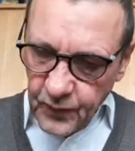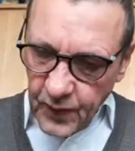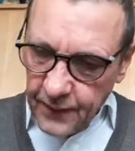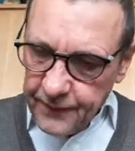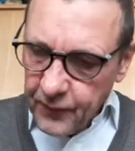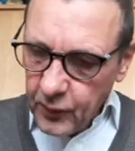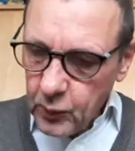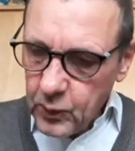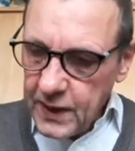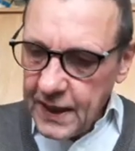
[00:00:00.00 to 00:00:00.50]

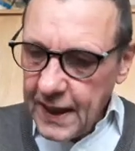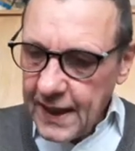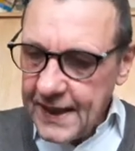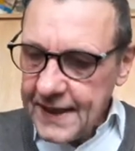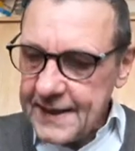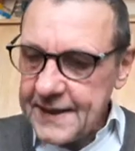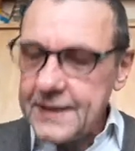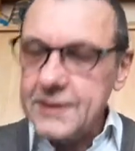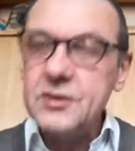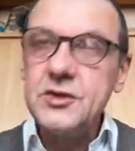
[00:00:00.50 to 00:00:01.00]
For we are
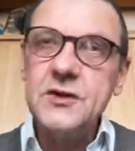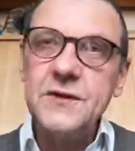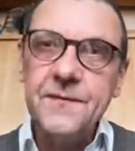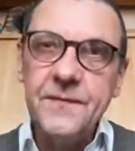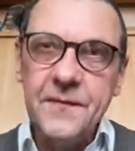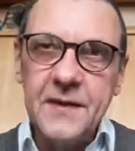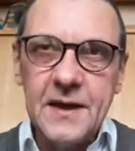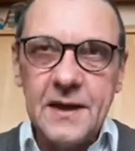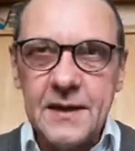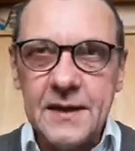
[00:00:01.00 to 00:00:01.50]
energy
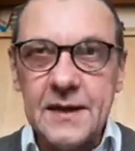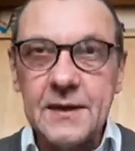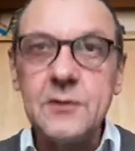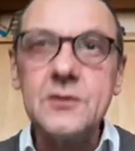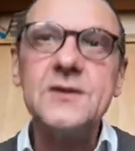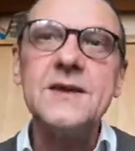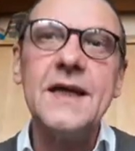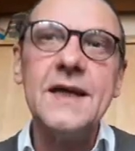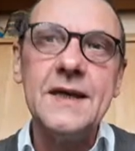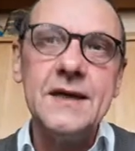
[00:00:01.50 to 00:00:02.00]
field, and
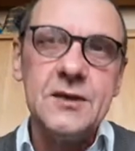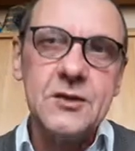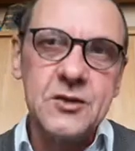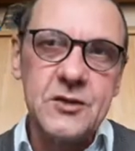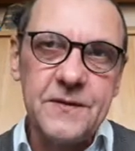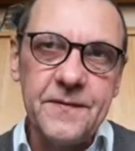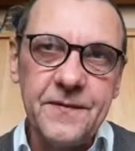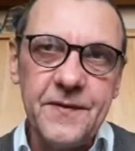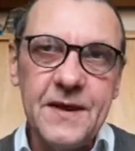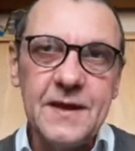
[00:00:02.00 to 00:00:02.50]
those
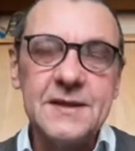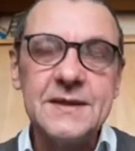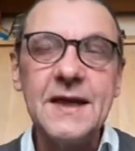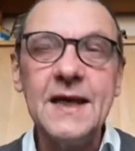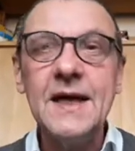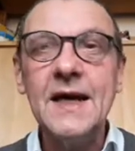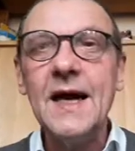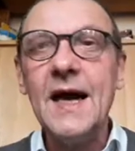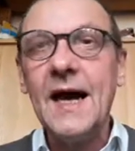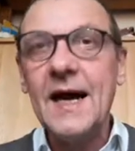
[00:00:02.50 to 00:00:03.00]
energy fields
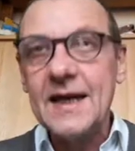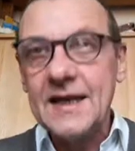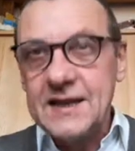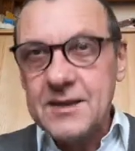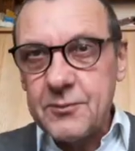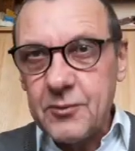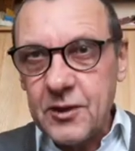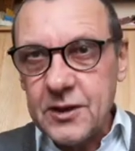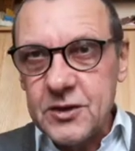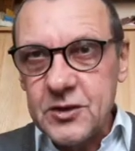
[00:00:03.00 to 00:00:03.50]
are
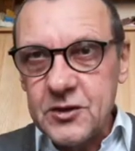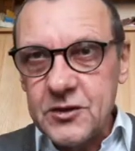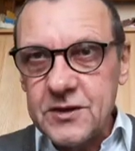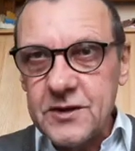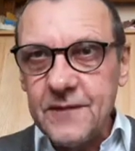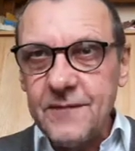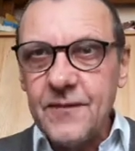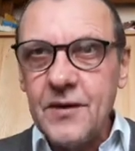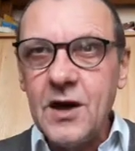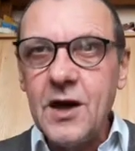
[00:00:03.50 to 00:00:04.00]
expressions
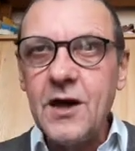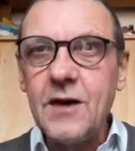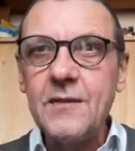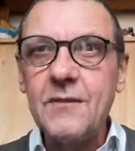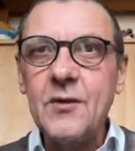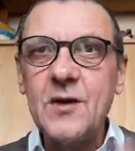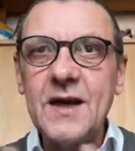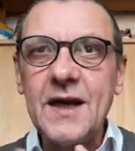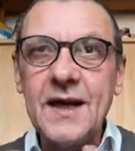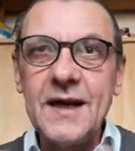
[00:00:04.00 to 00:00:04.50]
of
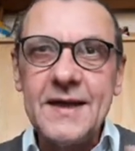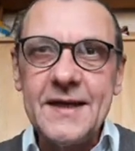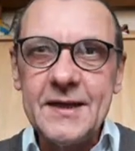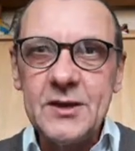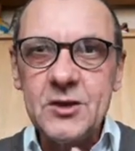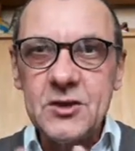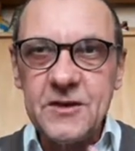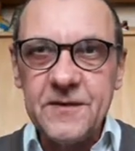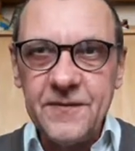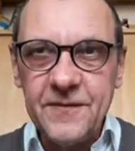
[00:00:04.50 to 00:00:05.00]
love. When our
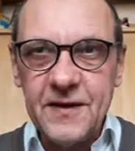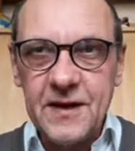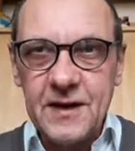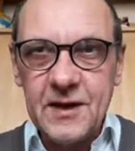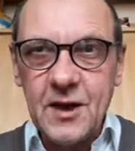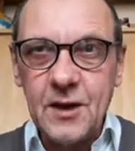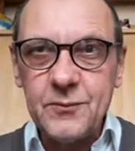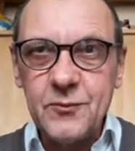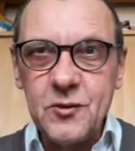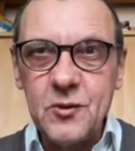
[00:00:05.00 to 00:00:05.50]
energy field
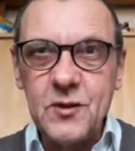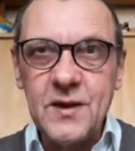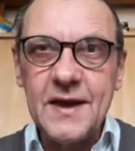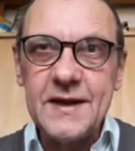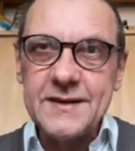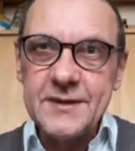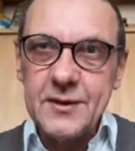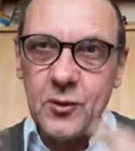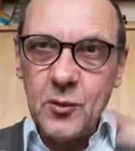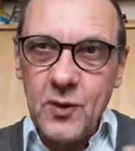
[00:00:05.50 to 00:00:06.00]
come
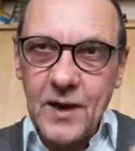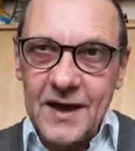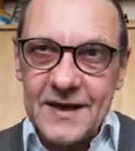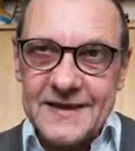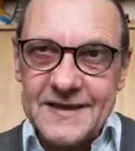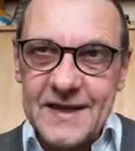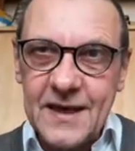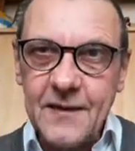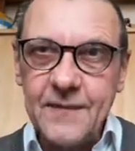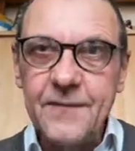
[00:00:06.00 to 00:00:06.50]
together, we are
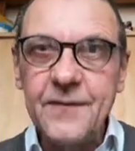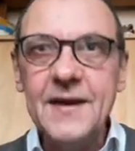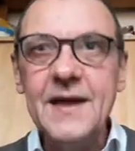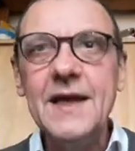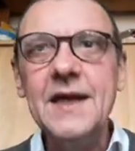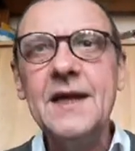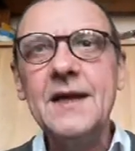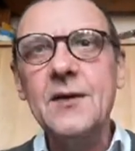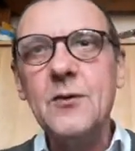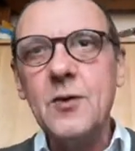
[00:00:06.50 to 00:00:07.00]

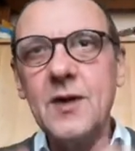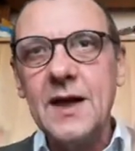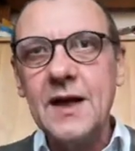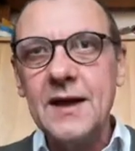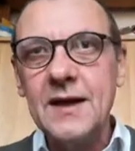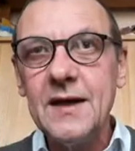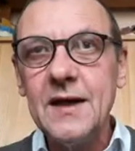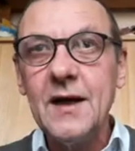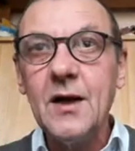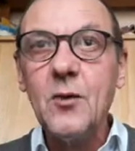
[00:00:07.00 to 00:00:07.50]
self-healing, we
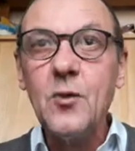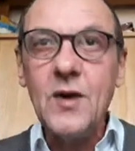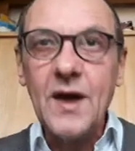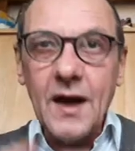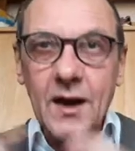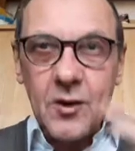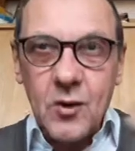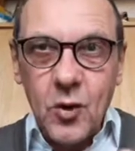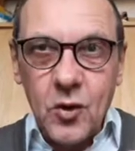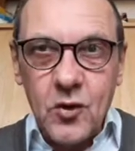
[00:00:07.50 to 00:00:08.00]
are
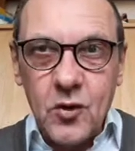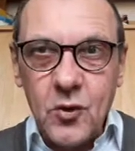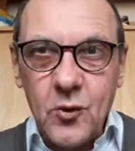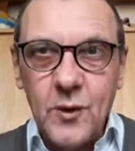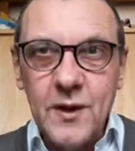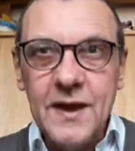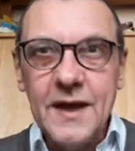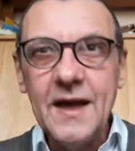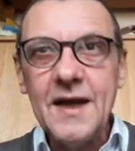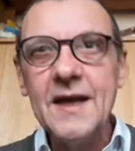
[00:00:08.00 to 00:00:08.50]

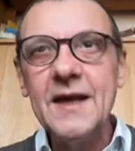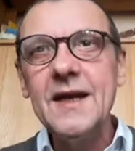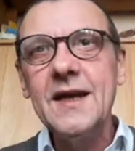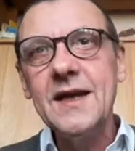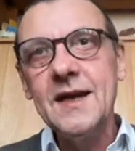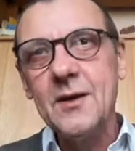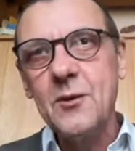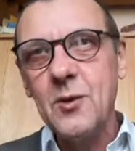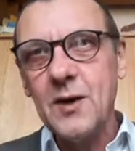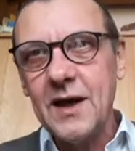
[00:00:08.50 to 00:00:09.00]

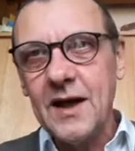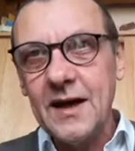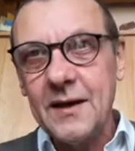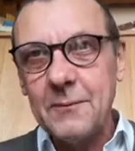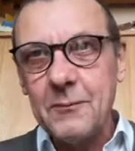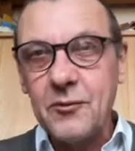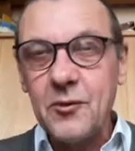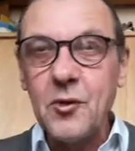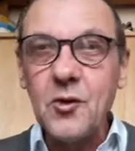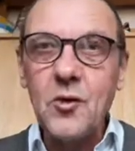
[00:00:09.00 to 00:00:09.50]
co-creating, we are
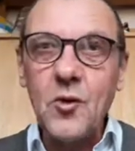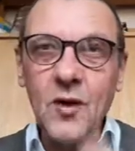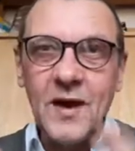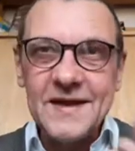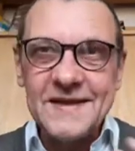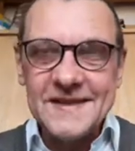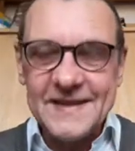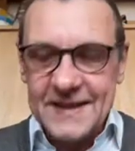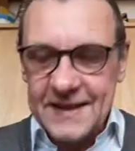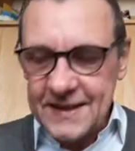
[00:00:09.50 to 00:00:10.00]

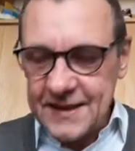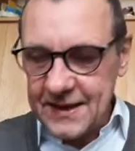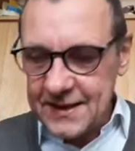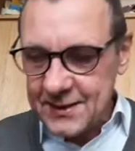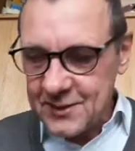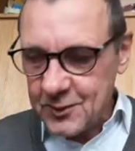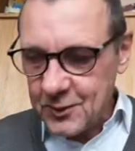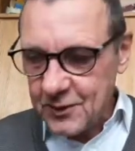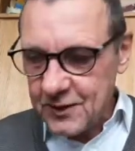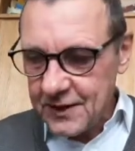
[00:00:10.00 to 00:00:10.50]
progressing, and
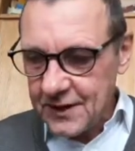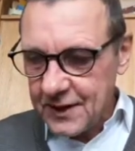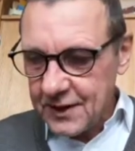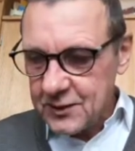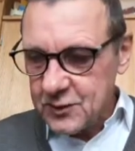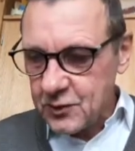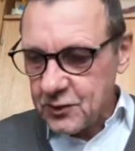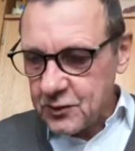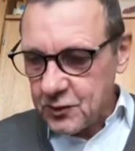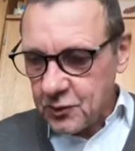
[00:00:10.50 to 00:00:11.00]
so
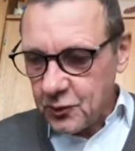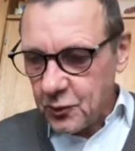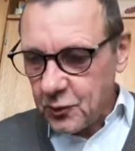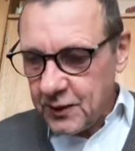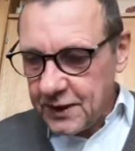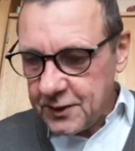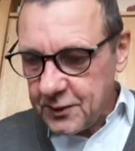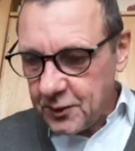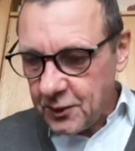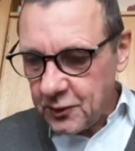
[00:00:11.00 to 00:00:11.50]

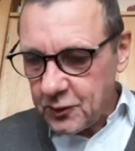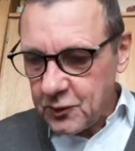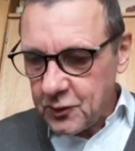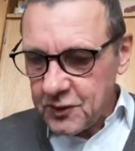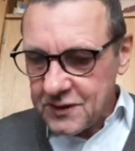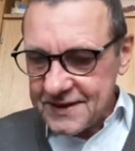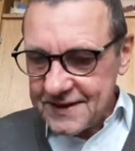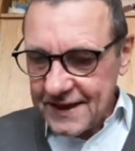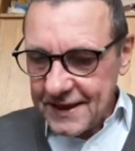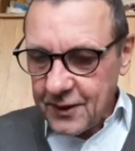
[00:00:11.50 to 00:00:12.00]
return to
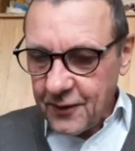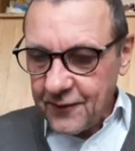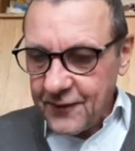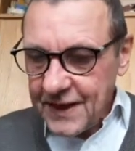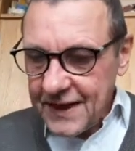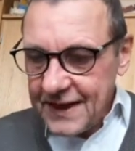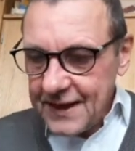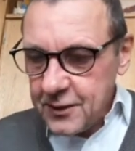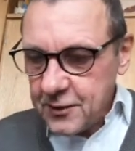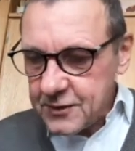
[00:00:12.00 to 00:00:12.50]
the state of
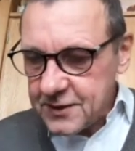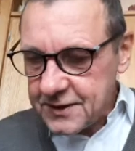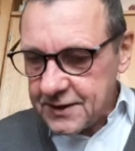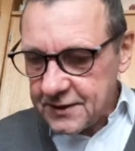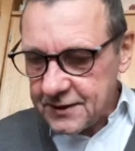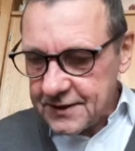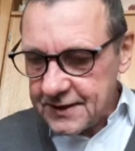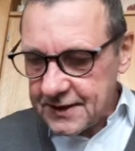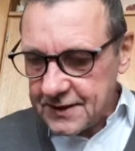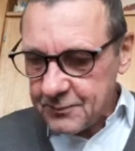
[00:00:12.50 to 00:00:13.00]

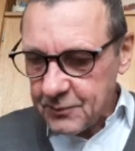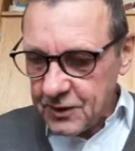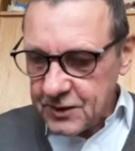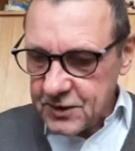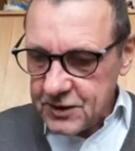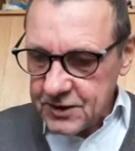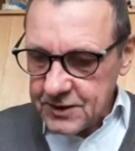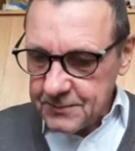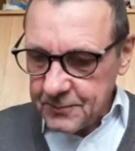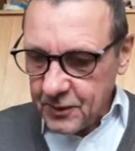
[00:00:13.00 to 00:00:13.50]
innocence as
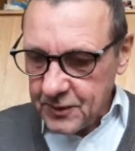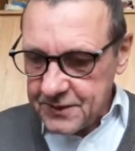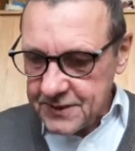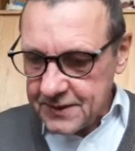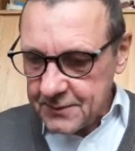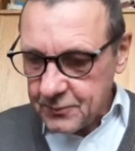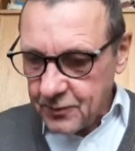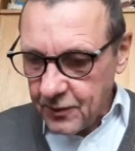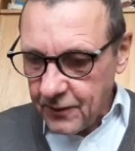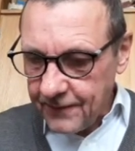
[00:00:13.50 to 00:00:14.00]
much as
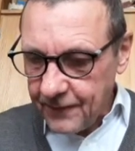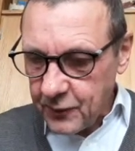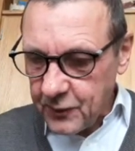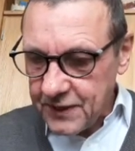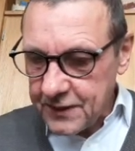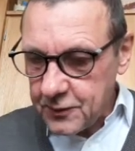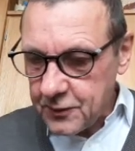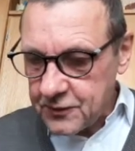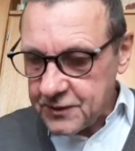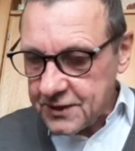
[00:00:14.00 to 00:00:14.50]
possible. For
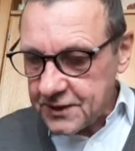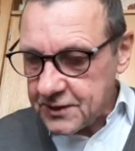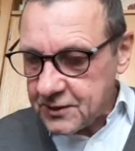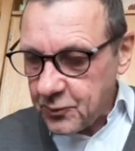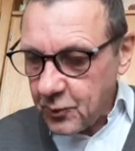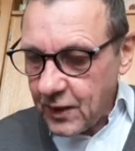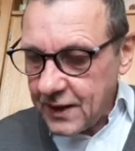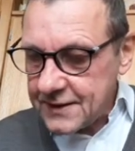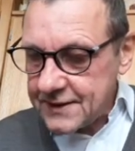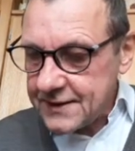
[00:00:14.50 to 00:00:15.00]
innocence
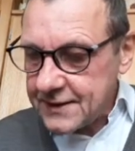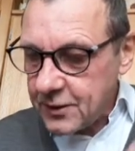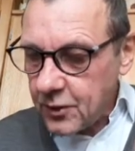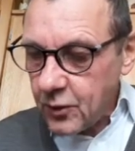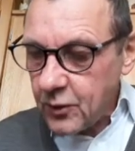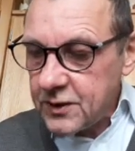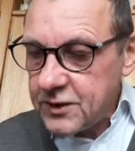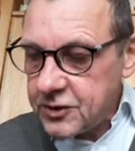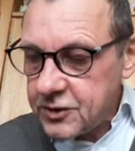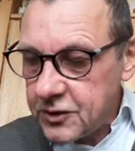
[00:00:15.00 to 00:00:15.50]
was the
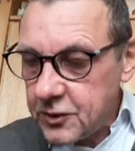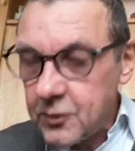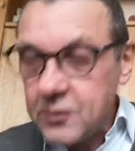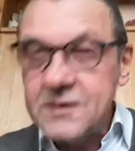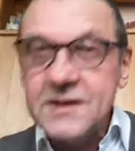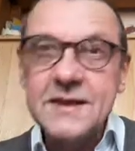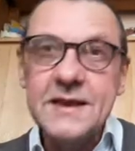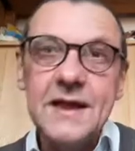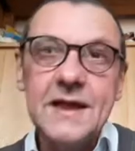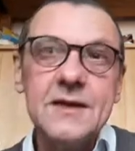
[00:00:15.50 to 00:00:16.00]
original
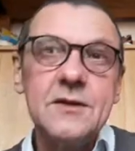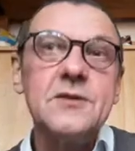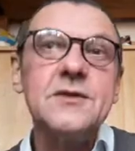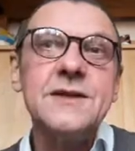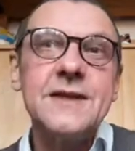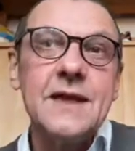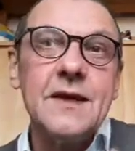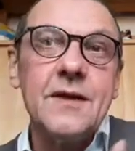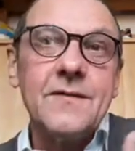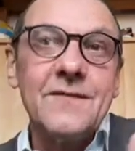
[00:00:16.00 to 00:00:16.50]
state, the
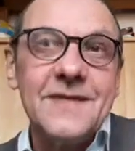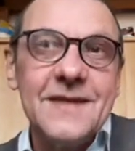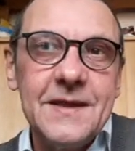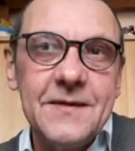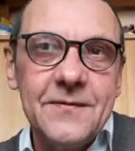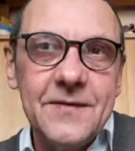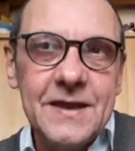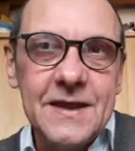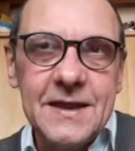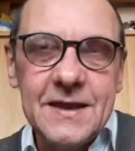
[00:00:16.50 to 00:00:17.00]
state of
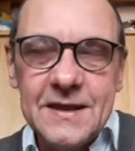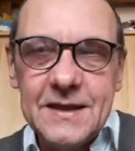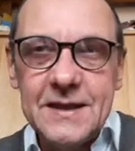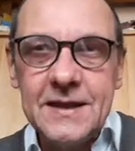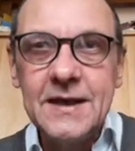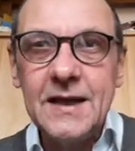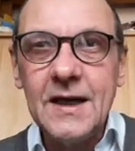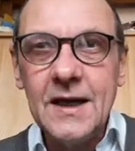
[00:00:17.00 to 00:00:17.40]
divinity.